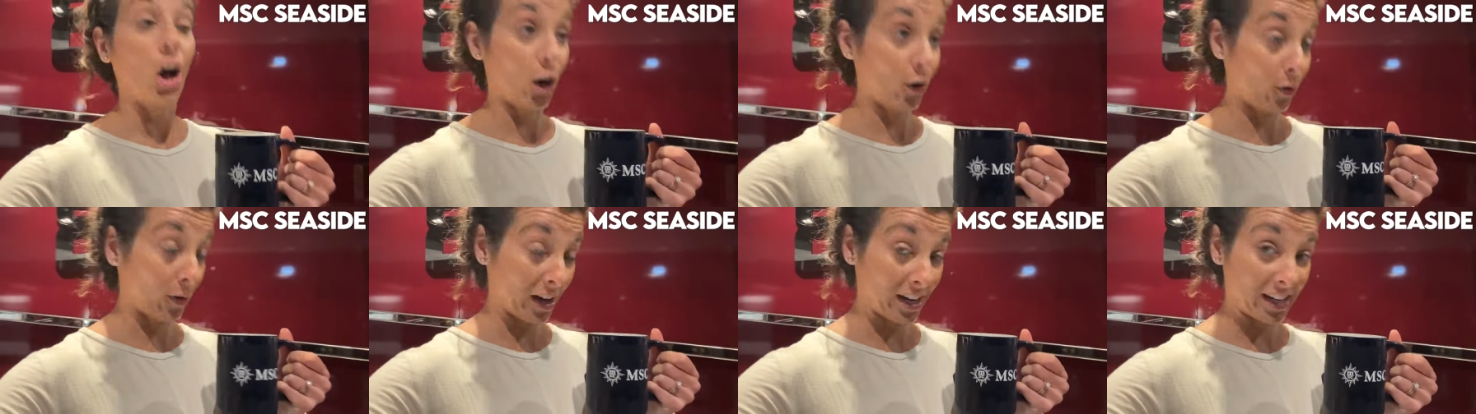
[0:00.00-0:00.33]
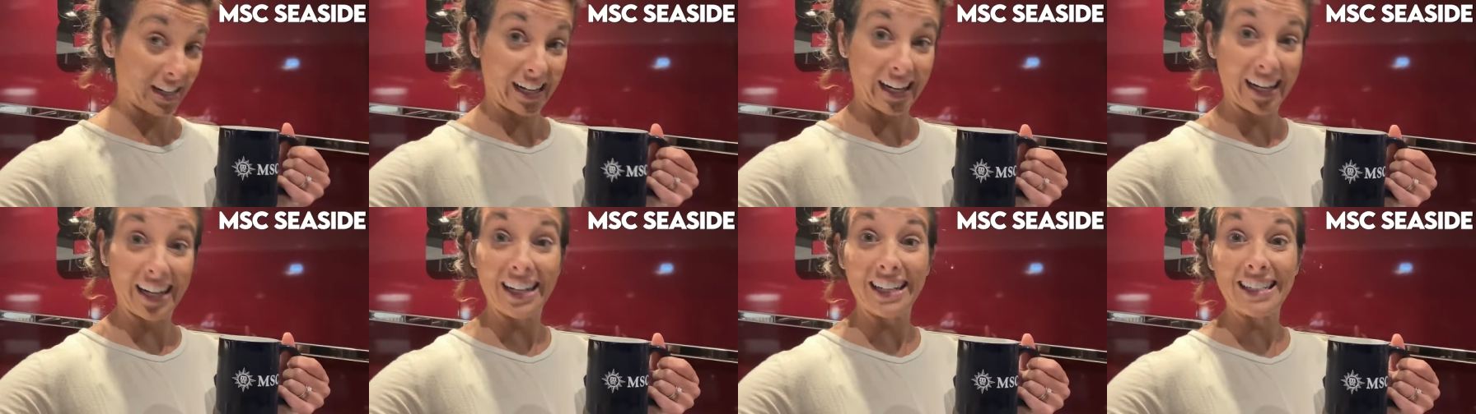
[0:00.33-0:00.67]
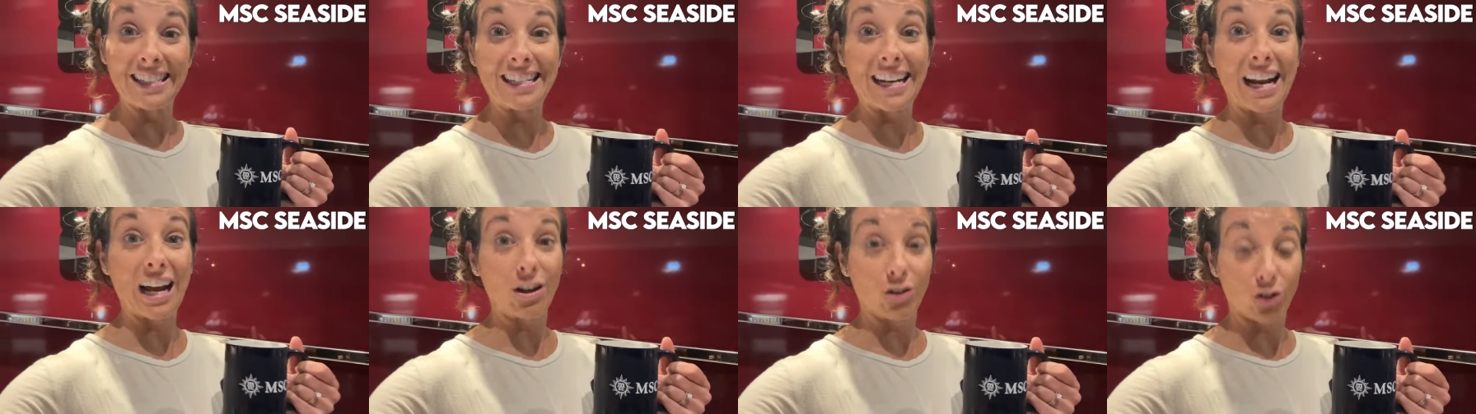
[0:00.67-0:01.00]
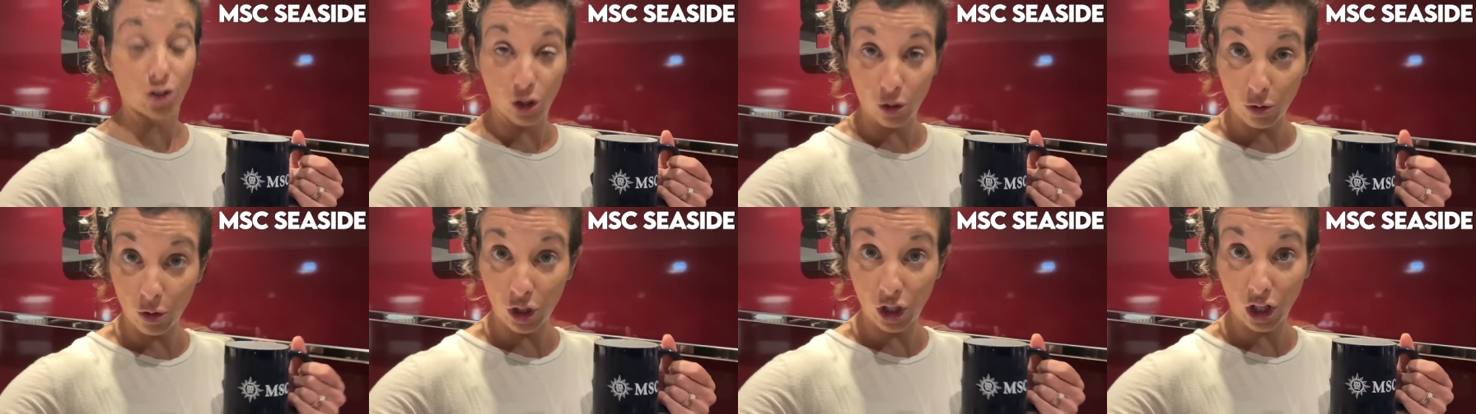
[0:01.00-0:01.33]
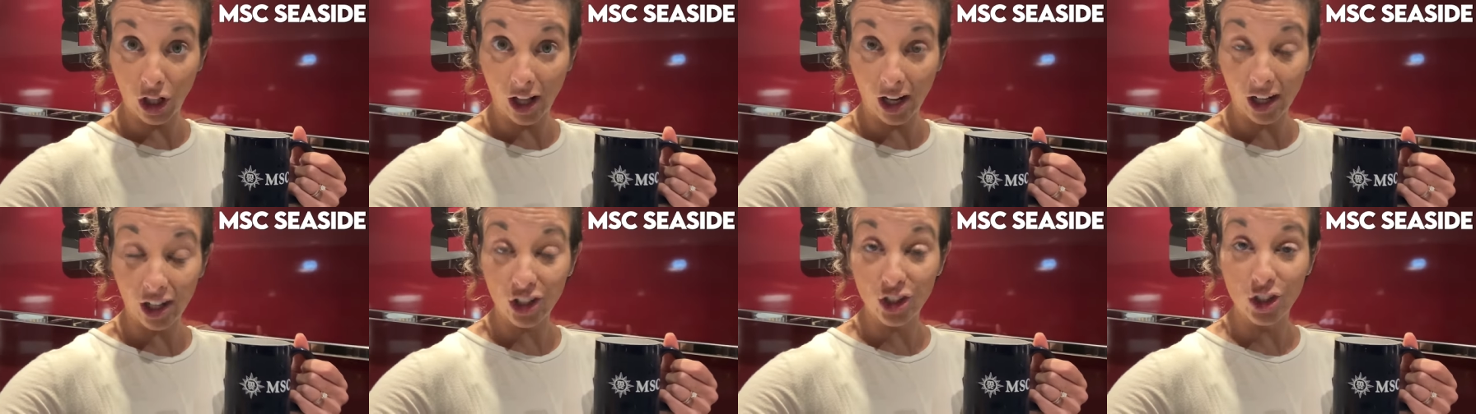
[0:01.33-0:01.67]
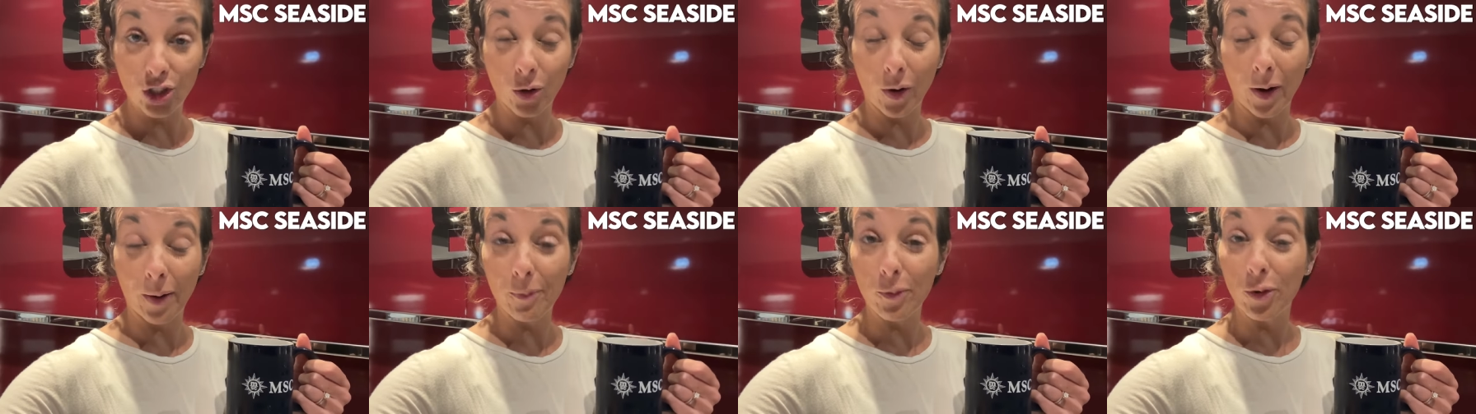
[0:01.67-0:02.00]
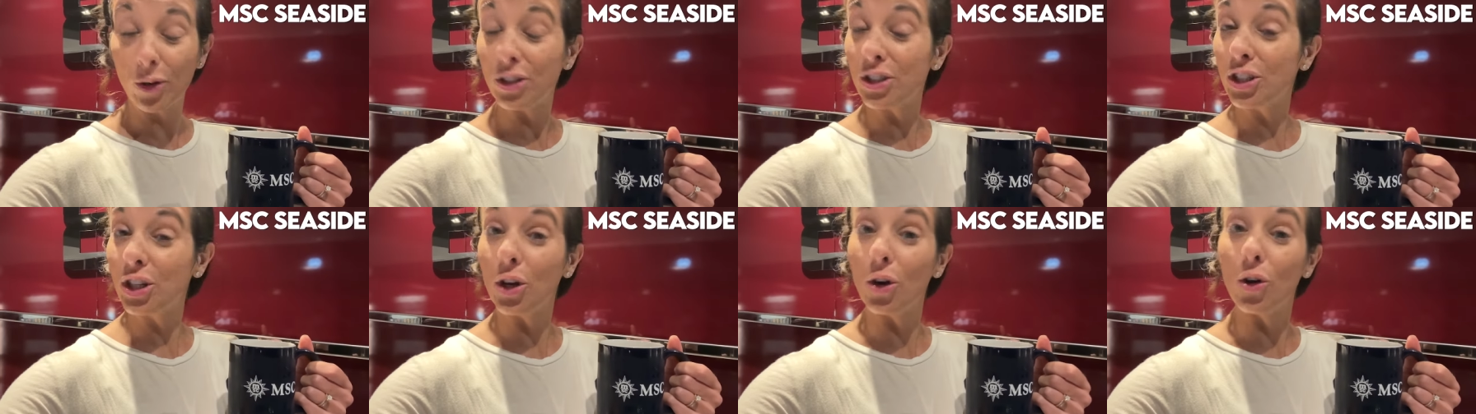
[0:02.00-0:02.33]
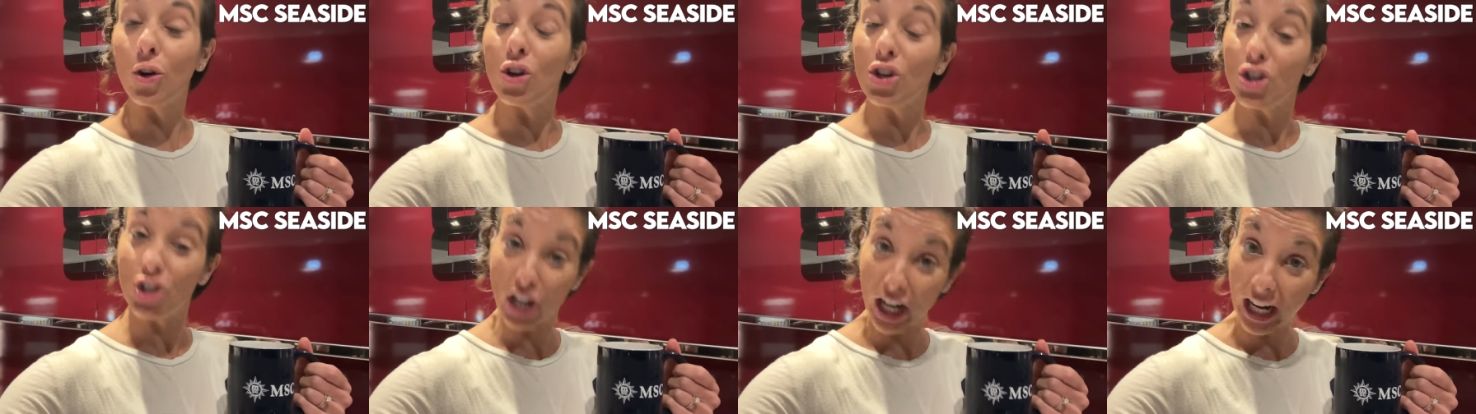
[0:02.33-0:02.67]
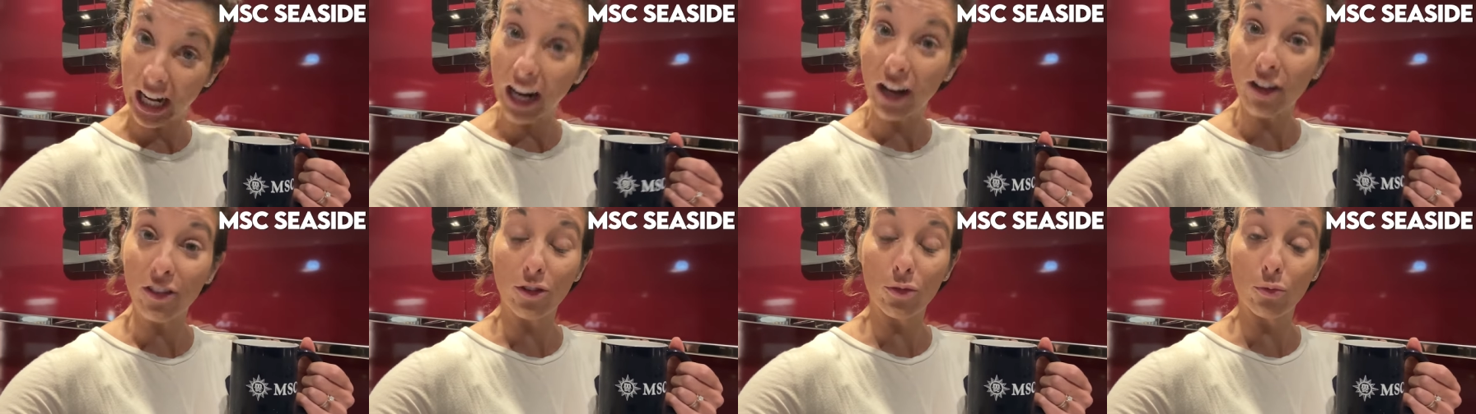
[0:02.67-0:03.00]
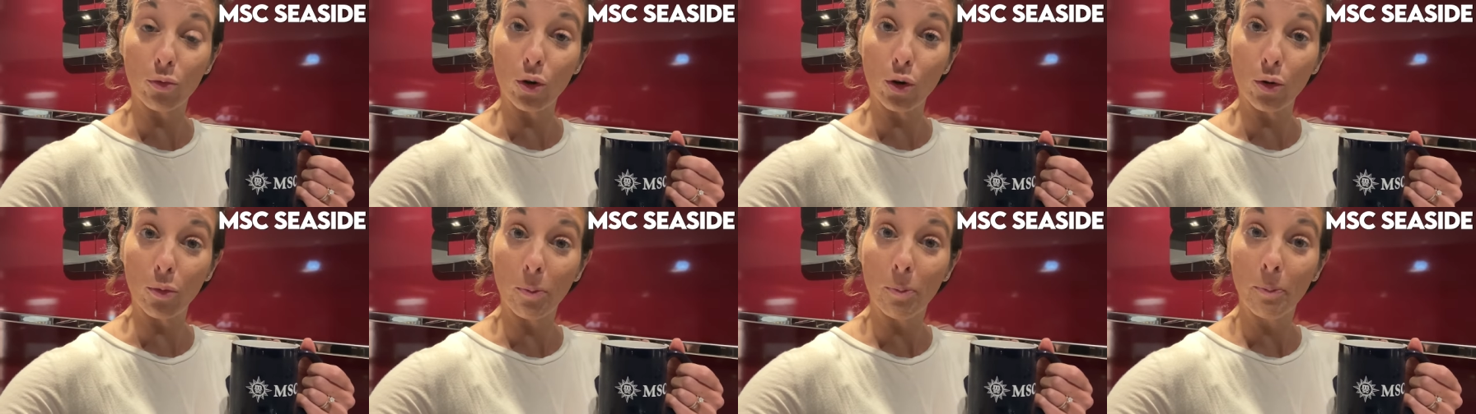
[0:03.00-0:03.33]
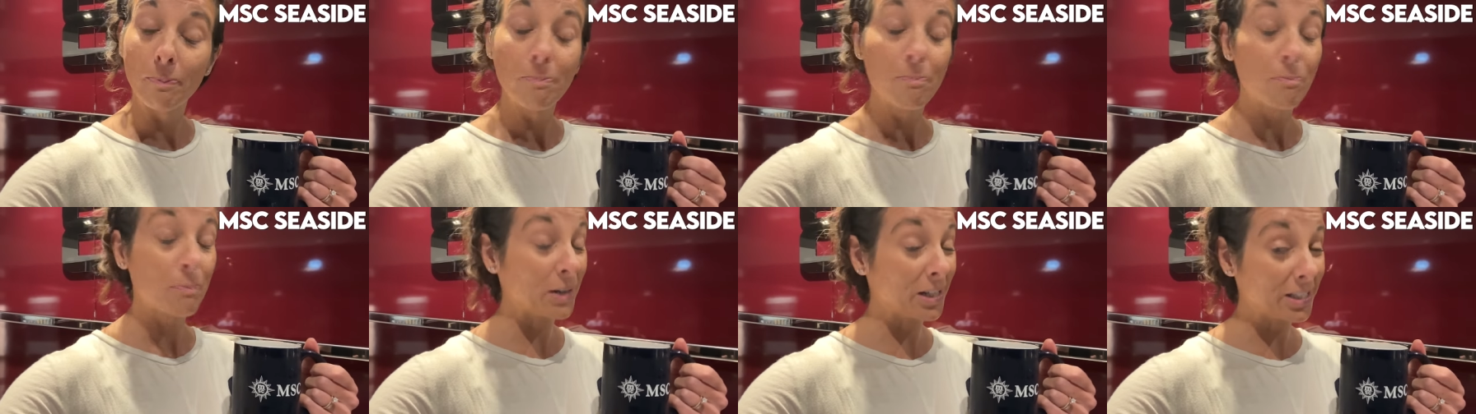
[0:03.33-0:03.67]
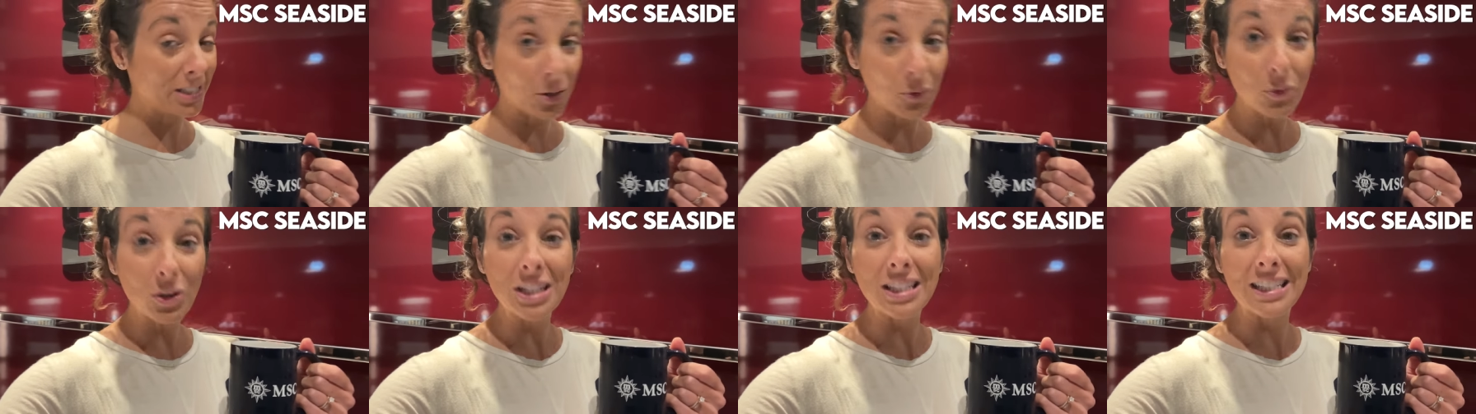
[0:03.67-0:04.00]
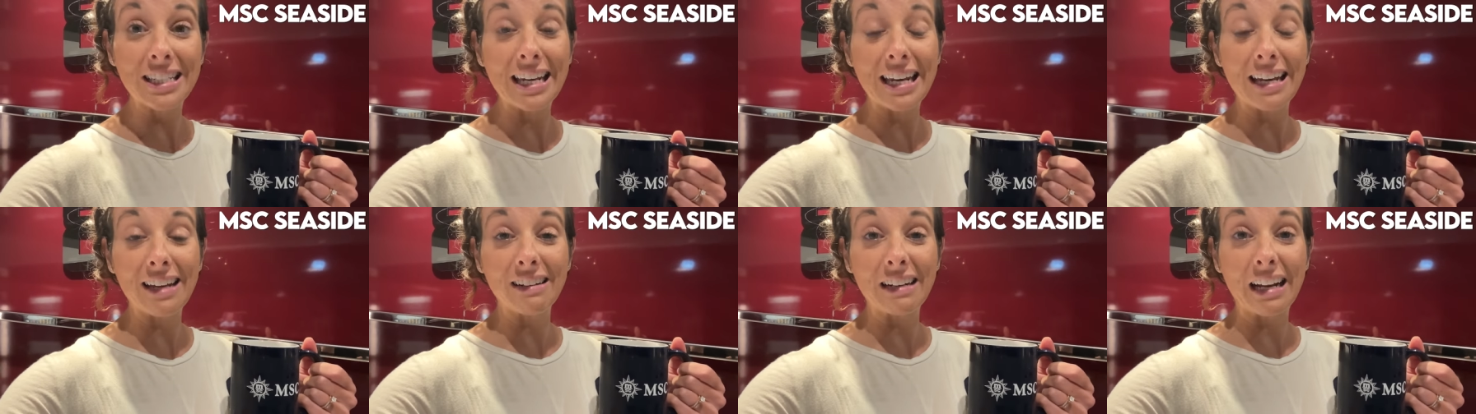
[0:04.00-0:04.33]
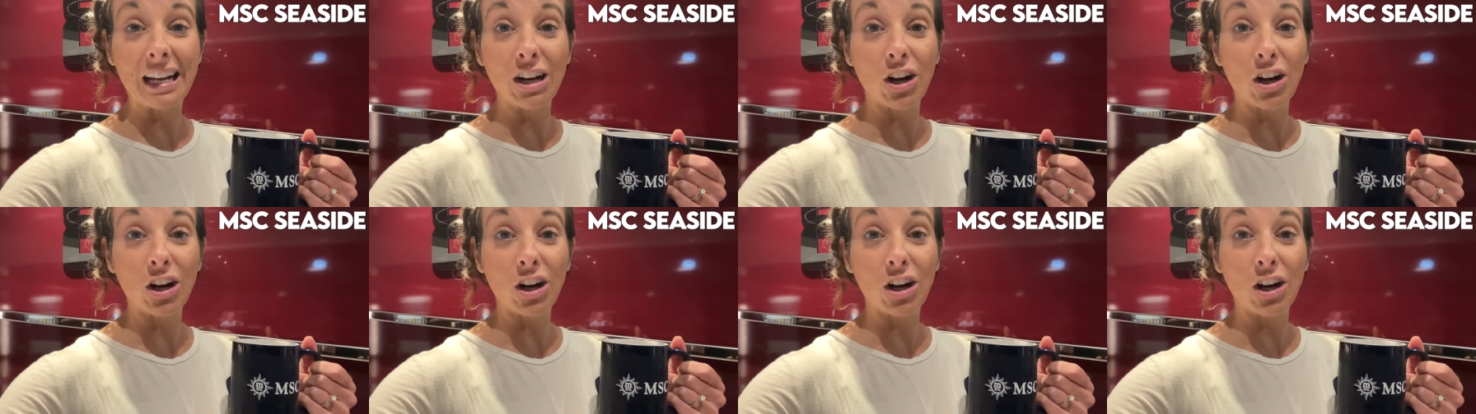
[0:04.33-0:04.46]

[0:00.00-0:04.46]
All right, it is now two o'clock, so I'm going to go check out the room because I want to see it.